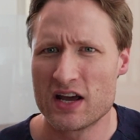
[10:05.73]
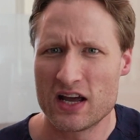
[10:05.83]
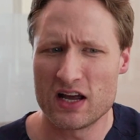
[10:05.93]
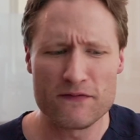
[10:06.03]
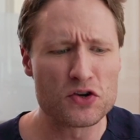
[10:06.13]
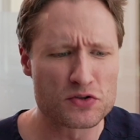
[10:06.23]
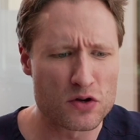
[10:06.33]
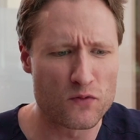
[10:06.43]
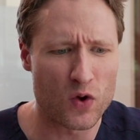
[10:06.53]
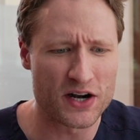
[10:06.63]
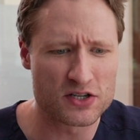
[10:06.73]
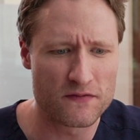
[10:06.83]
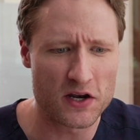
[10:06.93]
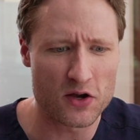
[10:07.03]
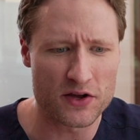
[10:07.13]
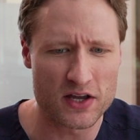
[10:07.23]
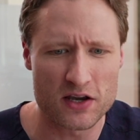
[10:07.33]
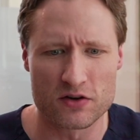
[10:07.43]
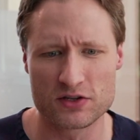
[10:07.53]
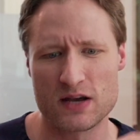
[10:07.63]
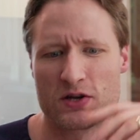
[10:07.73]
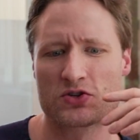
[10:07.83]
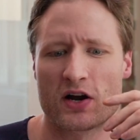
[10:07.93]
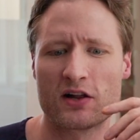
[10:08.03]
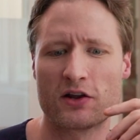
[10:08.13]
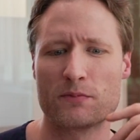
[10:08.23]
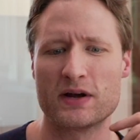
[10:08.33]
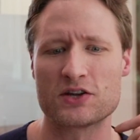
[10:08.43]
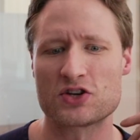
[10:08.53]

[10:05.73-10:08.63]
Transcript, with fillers: if you'll sort of watch the video, I think it'll demonstrate a little bit.